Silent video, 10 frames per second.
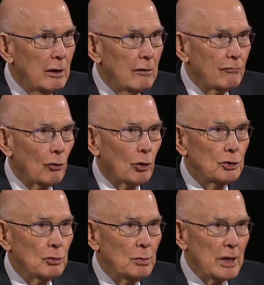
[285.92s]
For
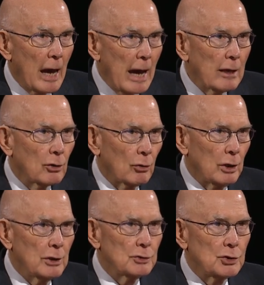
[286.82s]
to be
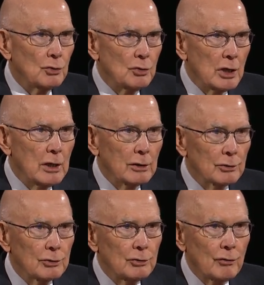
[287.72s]
angry is to
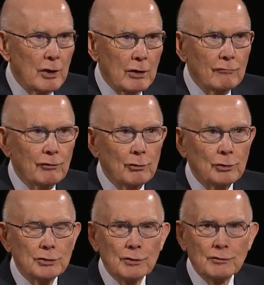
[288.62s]
yield to the
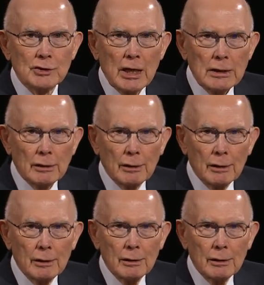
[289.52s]
influence of Satan.